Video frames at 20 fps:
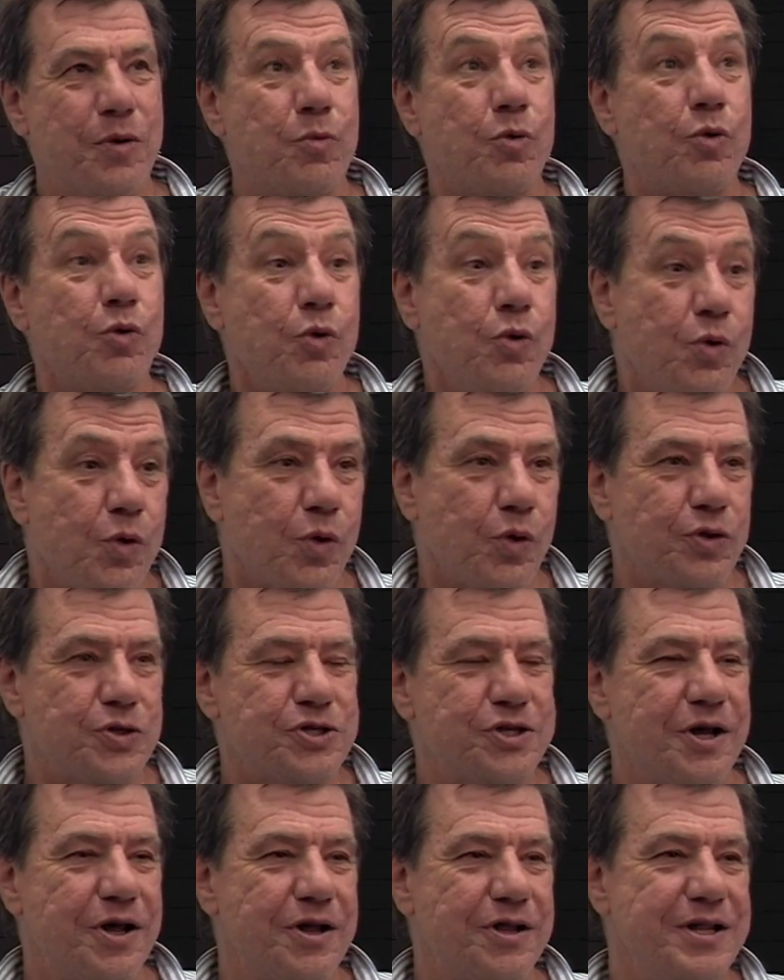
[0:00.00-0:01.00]
rules
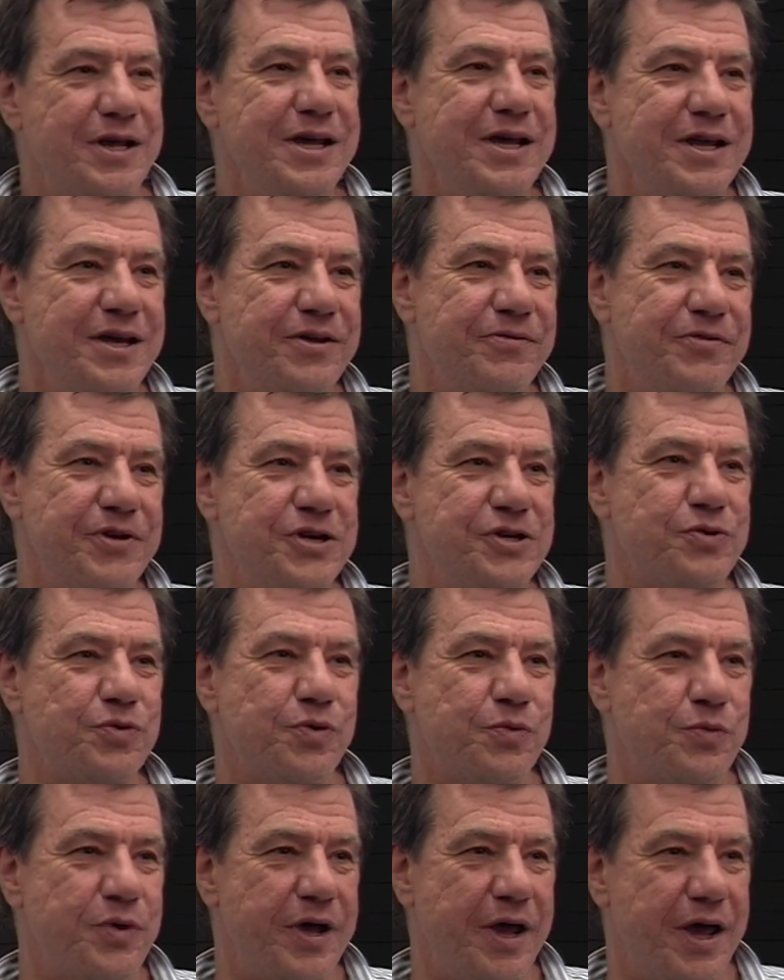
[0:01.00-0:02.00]
on the individual
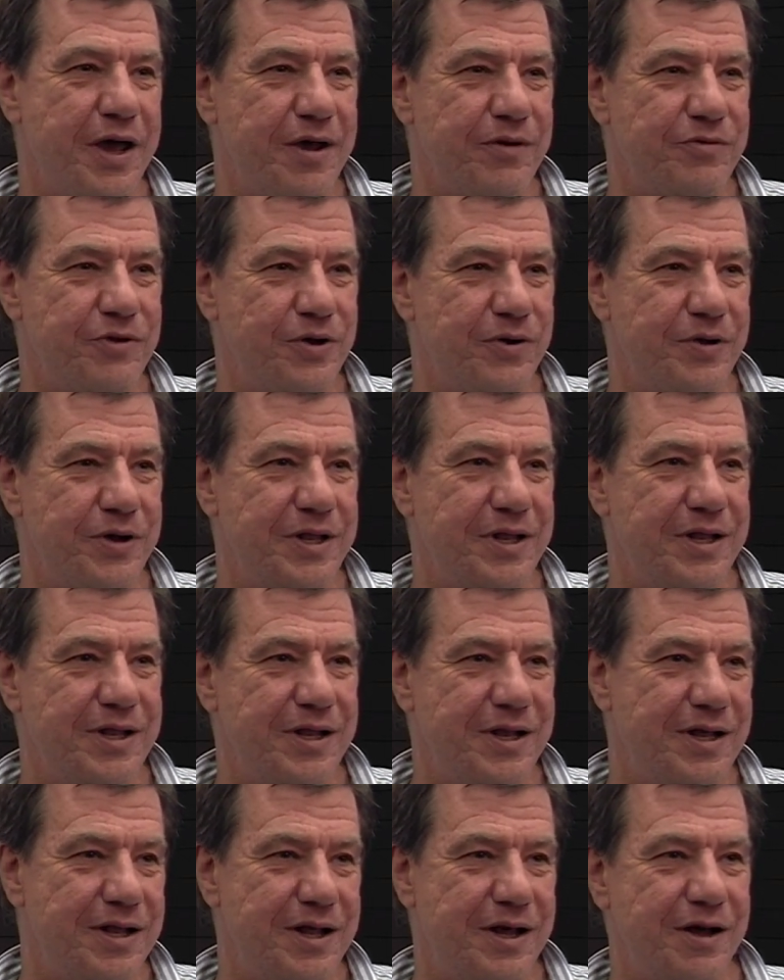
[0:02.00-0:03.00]
behavior
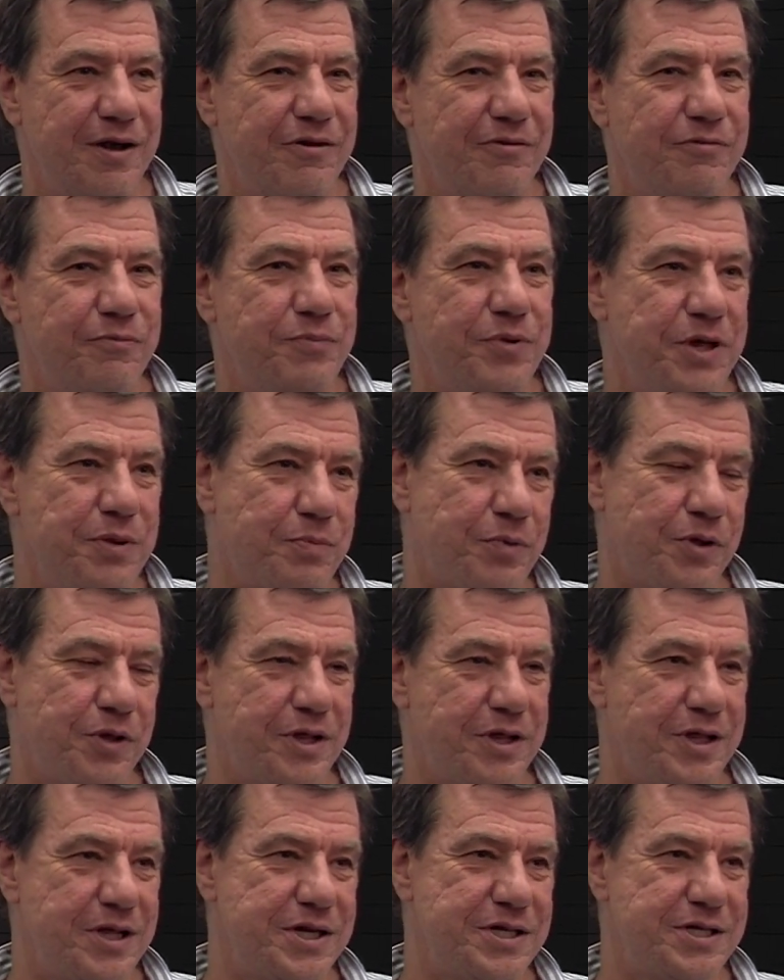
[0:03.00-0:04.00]
of people in
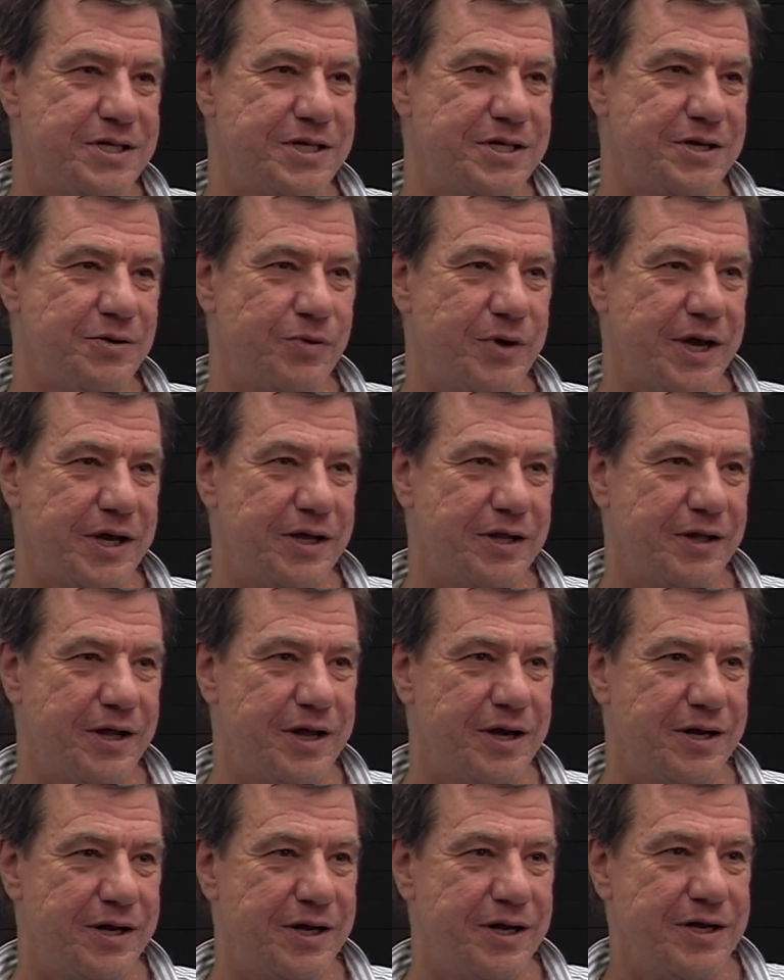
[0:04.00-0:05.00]
these
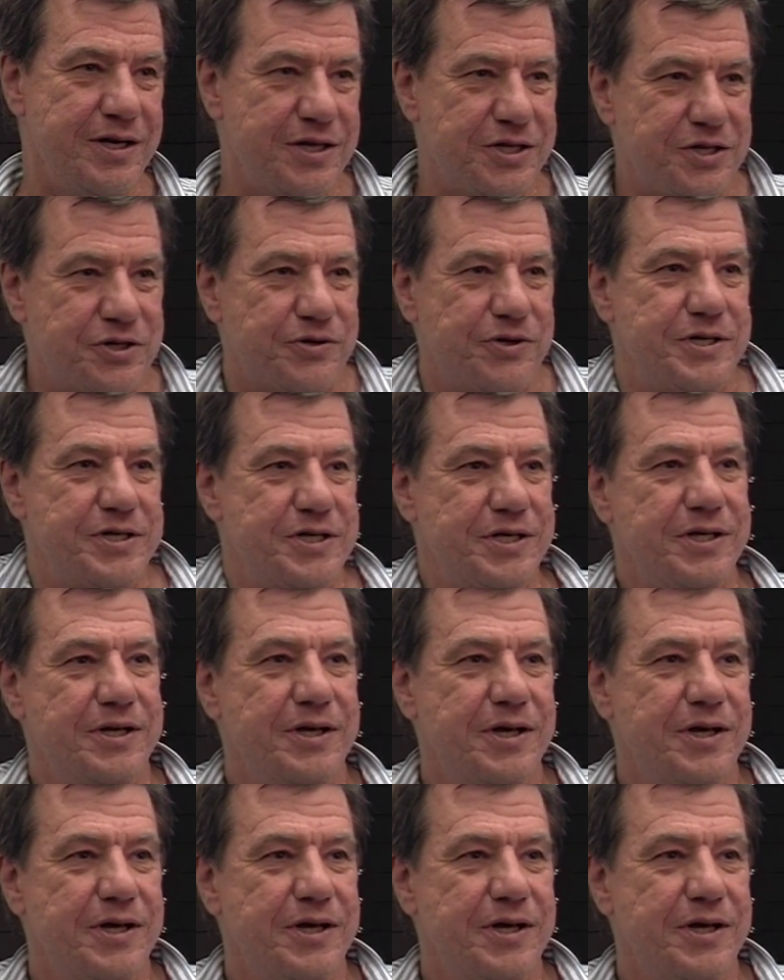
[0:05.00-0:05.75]
deregulated industries.